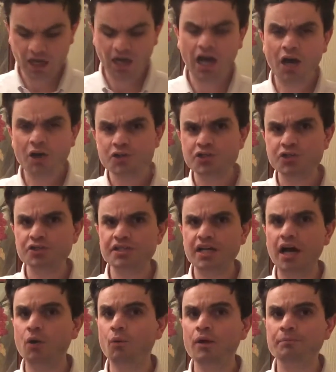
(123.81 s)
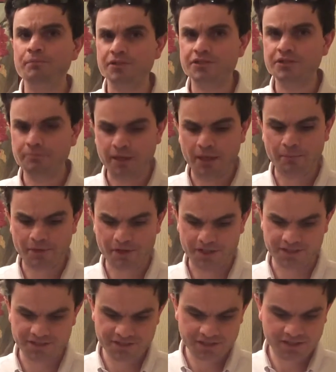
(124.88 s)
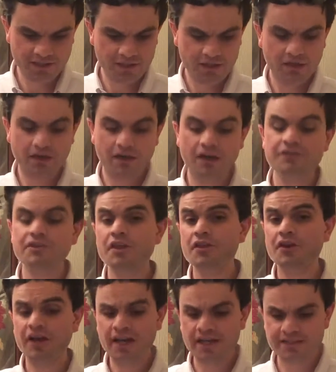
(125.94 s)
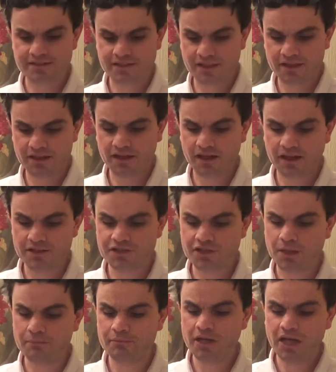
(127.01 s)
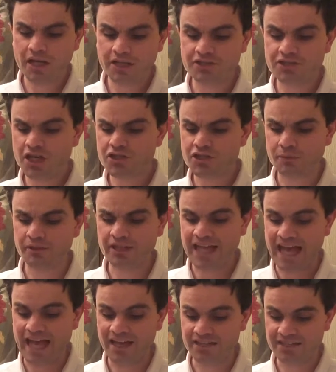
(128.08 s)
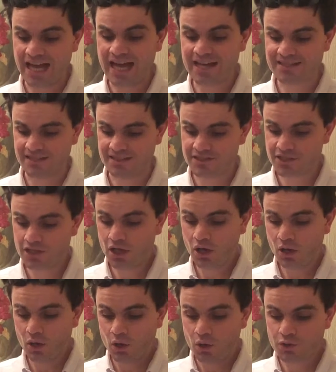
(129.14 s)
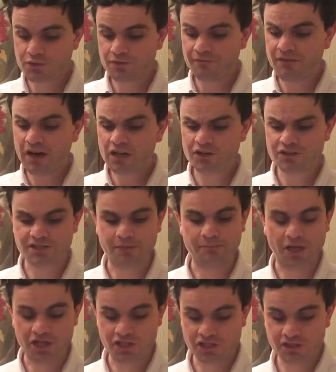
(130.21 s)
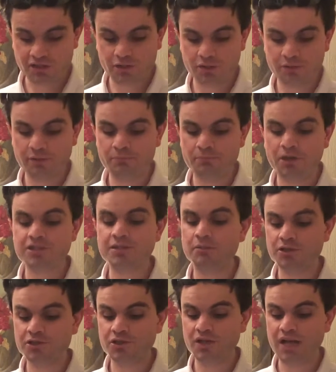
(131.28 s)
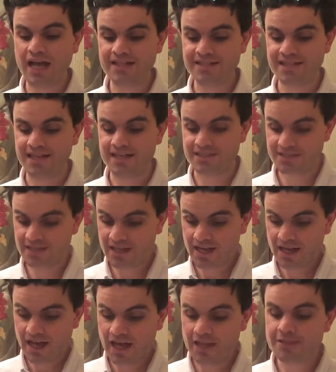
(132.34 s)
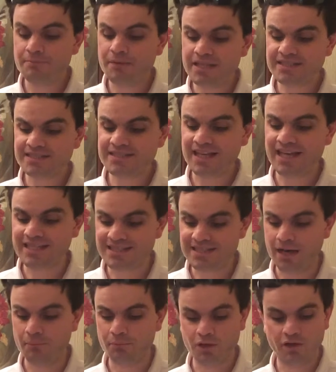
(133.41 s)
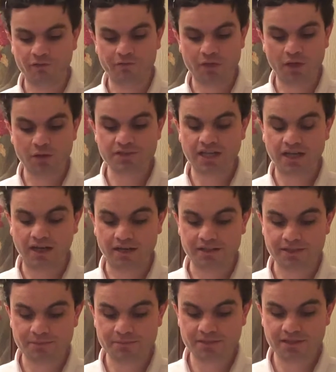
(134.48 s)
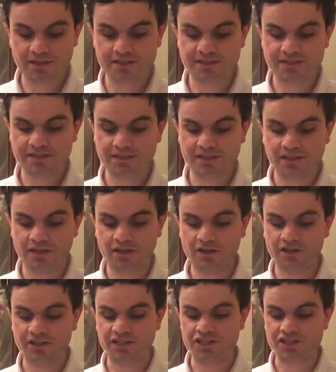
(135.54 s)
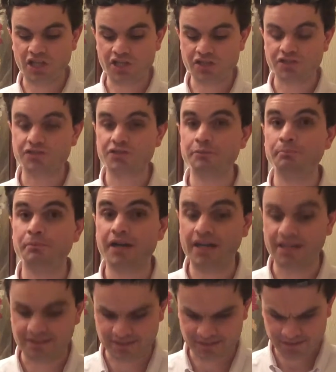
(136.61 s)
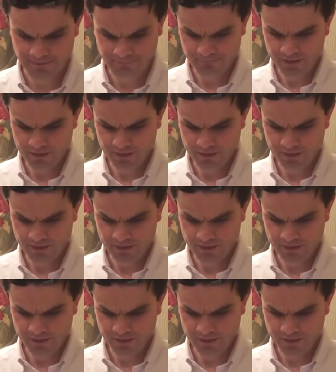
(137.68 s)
How should a weapon be appraised? On the other hand, there are some intangible assets whose value estimation could be impossible to assess, and the best example of those items is the organization's brand.